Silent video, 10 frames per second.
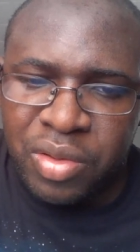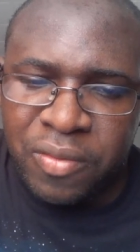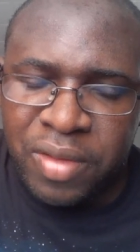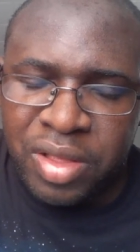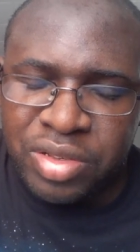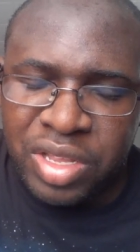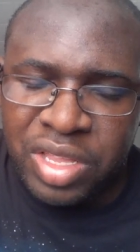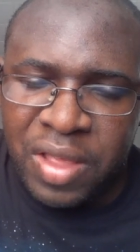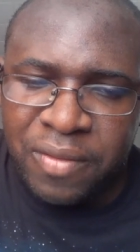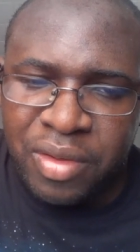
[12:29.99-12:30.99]
new fellows
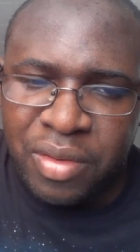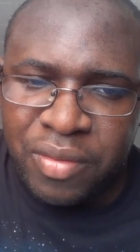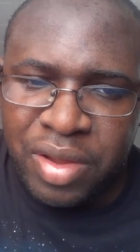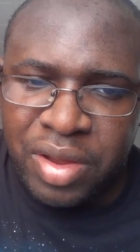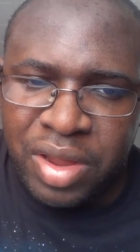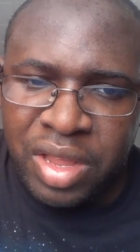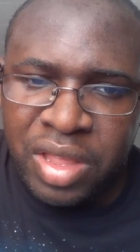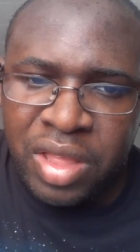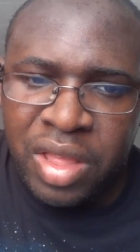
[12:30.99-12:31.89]
in that feel very